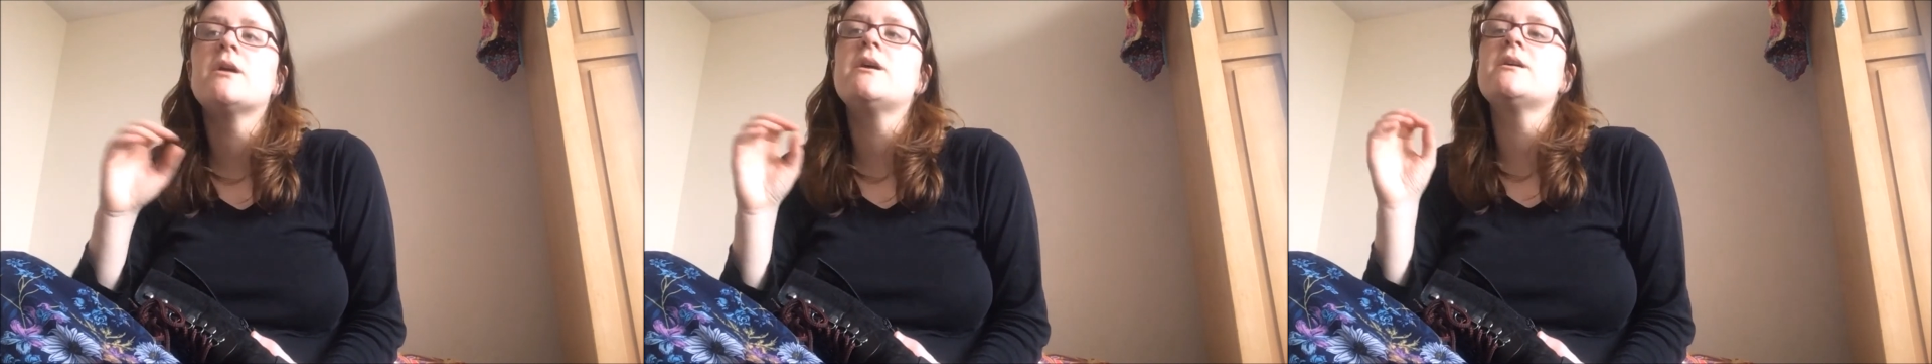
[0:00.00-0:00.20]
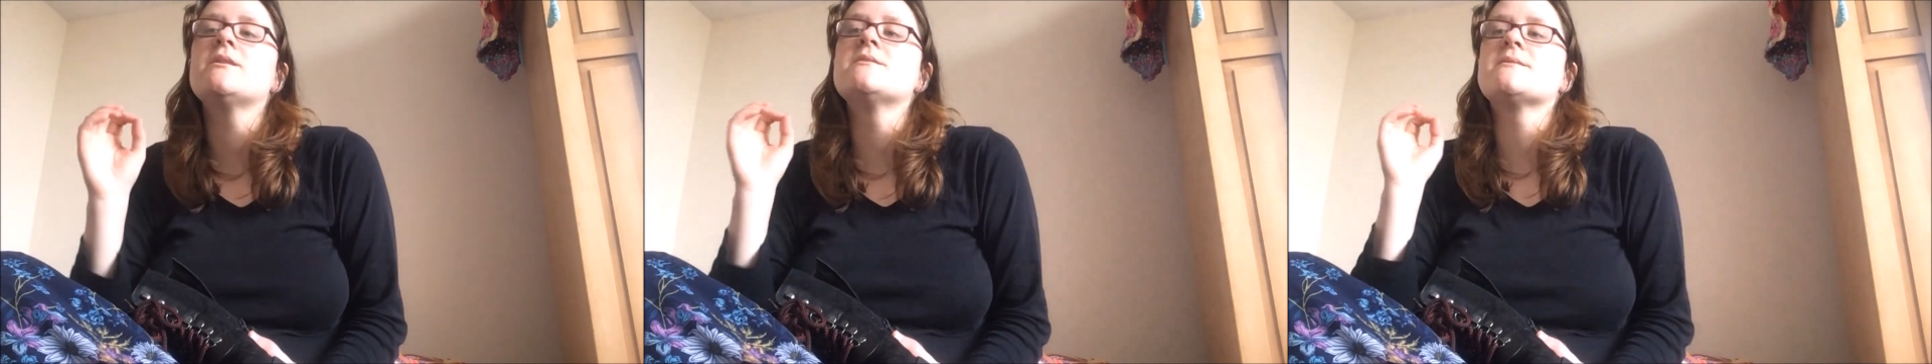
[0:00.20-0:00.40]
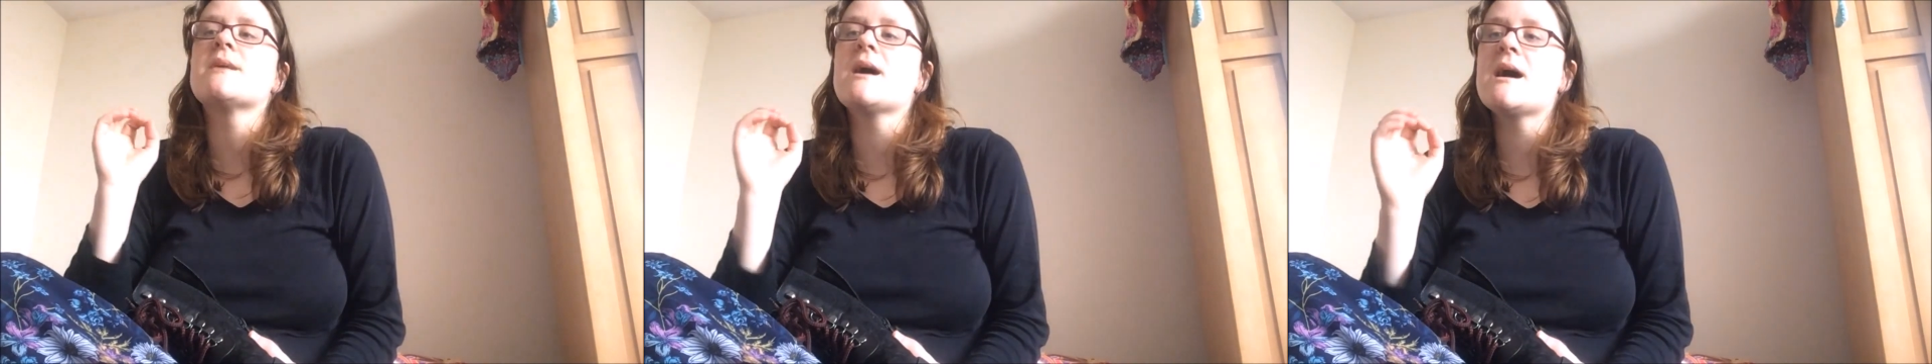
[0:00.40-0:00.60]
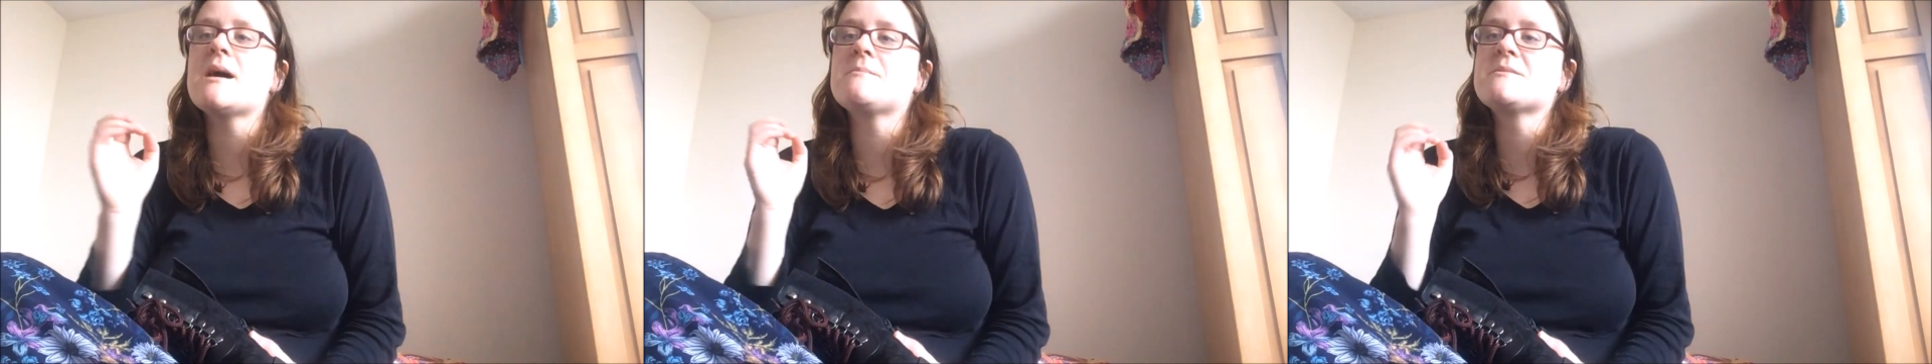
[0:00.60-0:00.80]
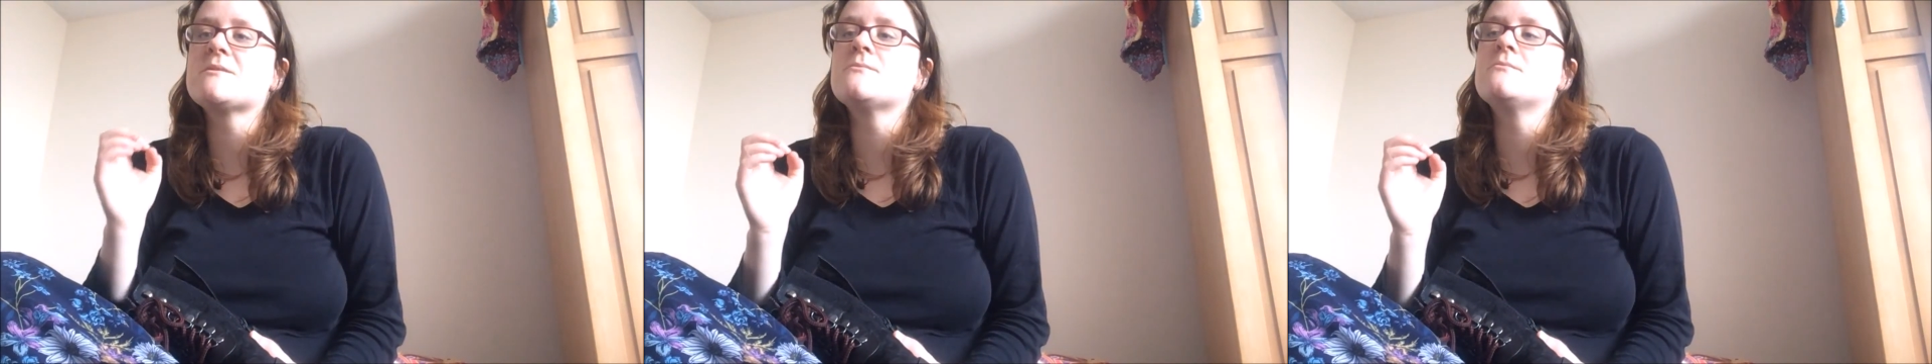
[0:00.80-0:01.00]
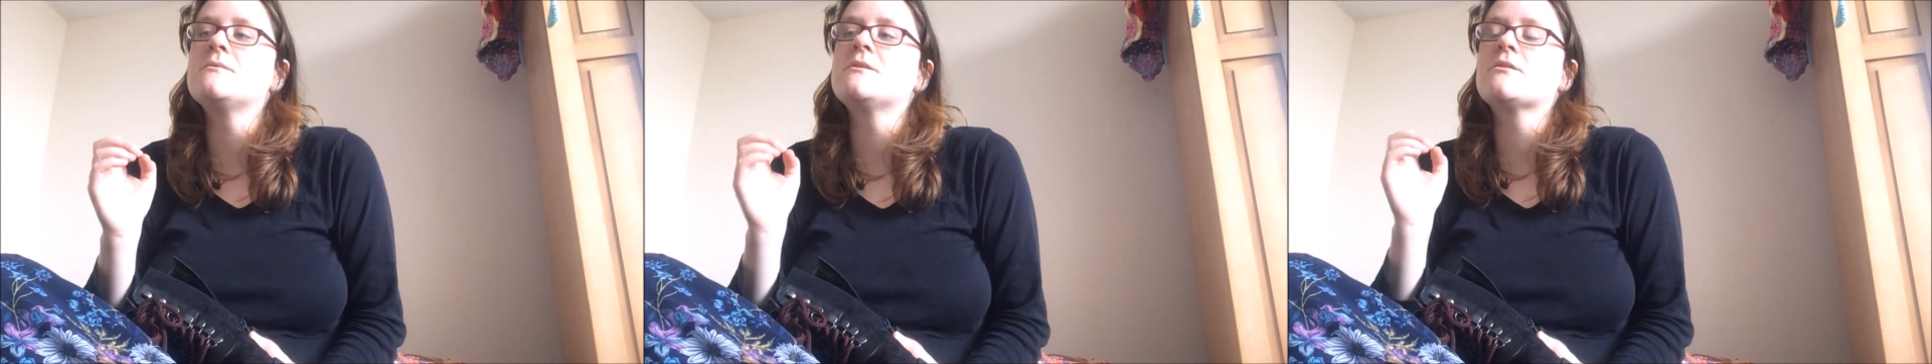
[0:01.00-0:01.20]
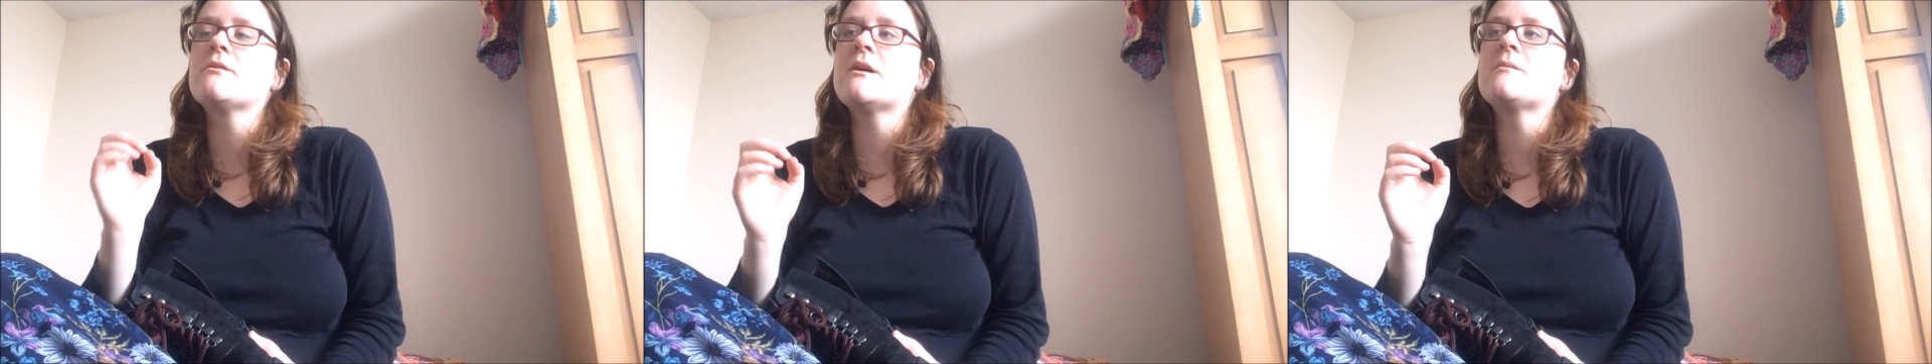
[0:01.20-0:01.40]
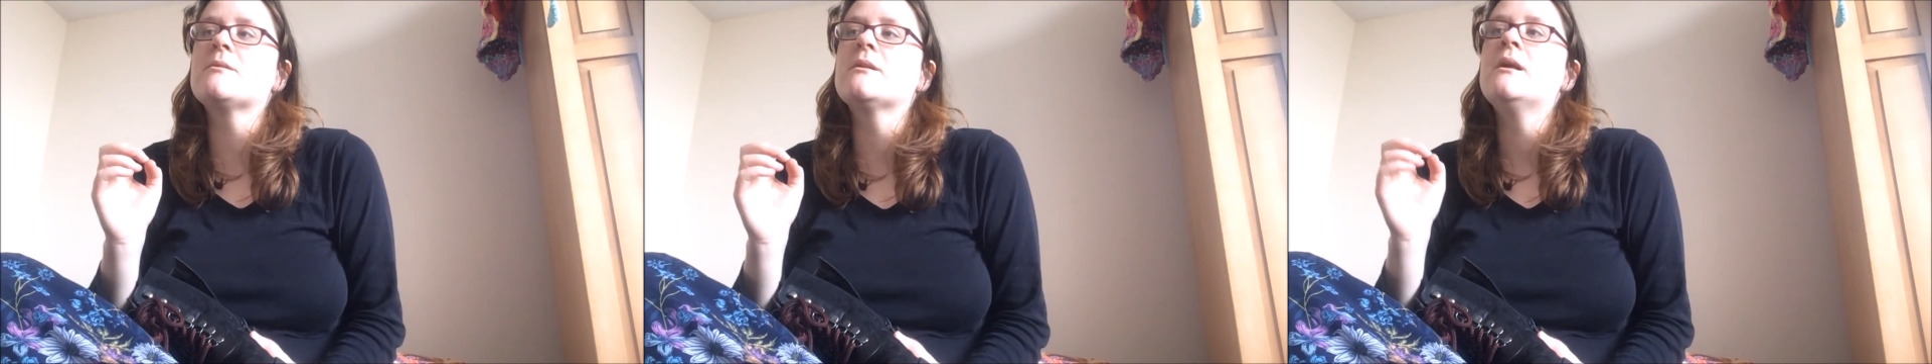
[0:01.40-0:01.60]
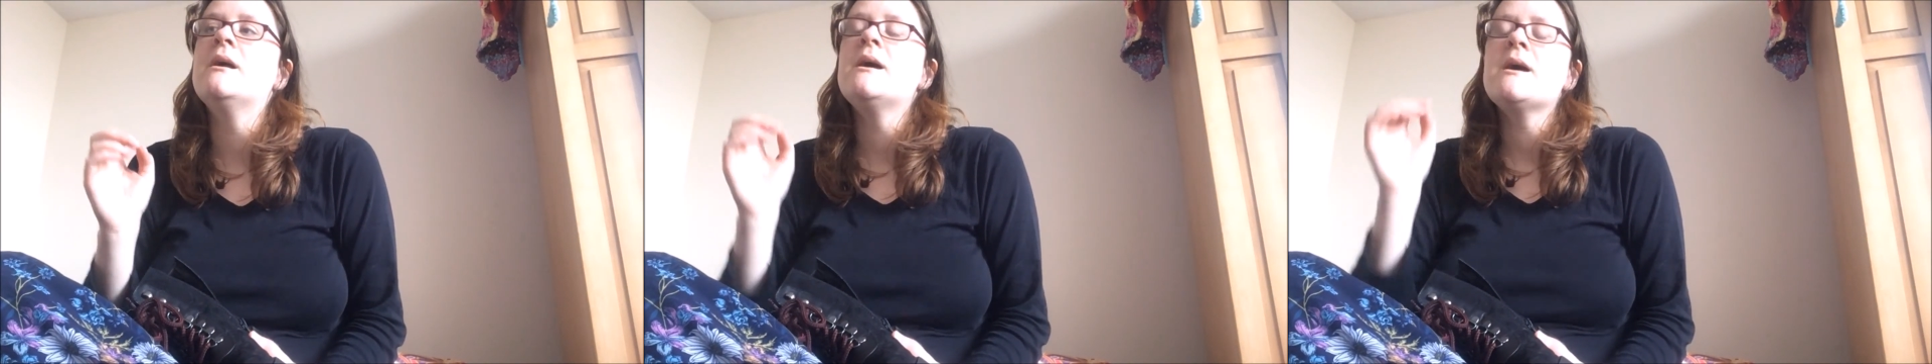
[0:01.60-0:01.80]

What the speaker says: It is absolutely incredible.